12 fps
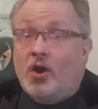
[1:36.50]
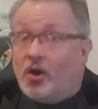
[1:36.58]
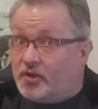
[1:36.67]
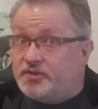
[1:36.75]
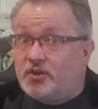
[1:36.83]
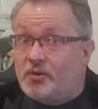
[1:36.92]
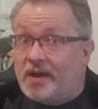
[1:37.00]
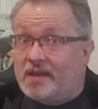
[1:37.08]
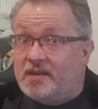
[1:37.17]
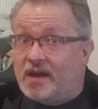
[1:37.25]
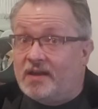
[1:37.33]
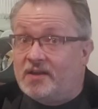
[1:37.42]
Also, I
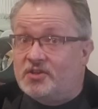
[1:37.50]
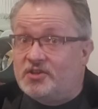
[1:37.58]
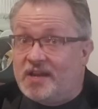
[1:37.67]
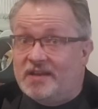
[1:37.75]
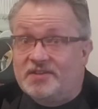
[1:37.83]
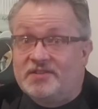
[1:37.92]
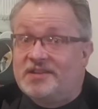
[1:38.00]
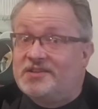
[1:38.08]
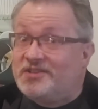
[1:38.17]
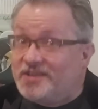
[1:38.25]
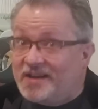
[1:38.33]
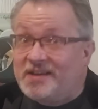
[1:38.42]
got a chance to
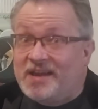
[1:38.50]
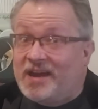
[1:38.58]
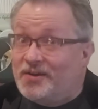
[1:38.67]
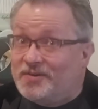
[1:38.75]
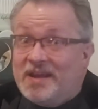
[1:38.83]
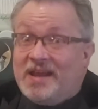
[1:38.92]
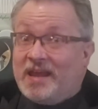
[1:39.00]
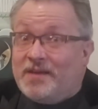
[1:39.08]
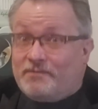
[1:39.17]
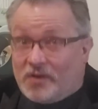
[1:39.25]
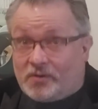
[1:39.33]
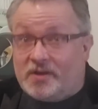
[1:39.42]
check out a
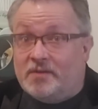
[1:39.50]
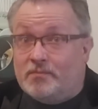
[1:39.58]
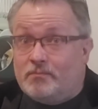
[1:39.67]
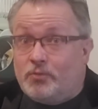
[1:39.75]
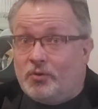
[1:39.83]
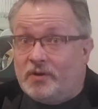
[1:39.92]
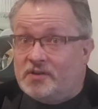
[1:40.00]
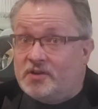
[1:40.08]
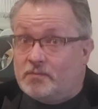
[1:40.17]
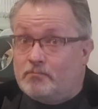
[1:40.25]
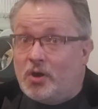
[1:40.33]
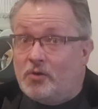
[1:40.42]
very important
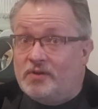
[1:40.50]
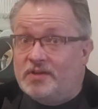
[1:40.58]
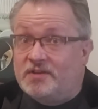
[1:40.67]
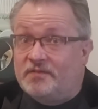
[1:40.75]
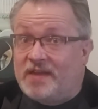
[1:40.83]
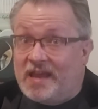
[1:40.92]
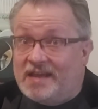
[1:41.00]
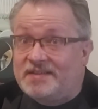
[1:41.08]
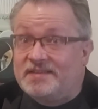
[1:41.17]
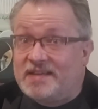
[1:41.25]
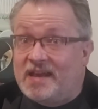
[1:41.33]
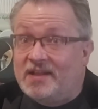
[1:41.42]
component of
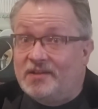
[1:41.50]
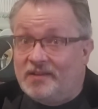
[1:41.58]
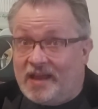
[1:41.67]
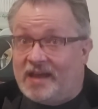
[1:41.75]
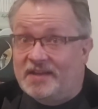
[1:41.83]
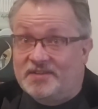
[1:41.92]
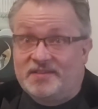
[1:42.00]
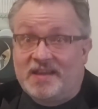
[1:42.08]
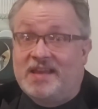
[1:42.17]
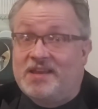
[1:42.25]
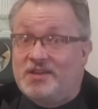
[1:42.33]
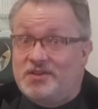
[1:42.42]
SLS,
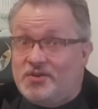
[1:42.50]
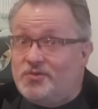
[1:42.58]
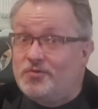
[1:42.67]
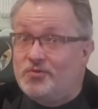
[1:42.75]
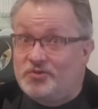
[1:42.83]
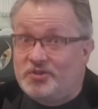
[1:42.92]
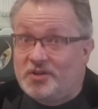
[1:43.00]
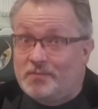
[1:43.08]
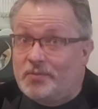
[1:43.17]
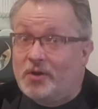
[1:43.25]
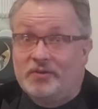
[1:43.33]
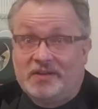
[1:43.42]
a huge
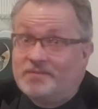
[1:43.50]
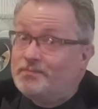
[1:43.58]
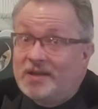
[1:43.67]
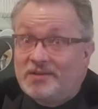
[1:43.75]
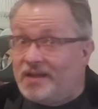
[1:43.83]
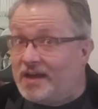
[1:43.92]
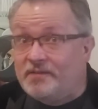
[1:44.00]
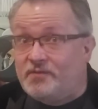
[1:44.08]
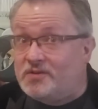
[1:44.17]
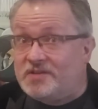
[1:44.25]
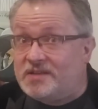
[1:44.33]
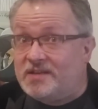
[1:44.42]
component. But a lot of
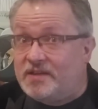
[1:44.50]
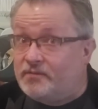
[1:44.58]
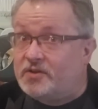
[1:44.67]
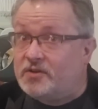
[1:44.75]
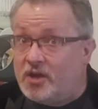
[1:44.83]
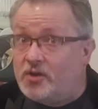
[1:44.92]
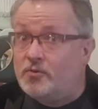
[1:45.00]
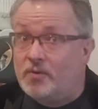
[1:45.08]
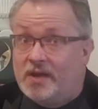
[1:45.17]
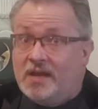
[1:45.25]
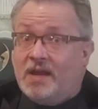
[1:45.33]
you didn't even know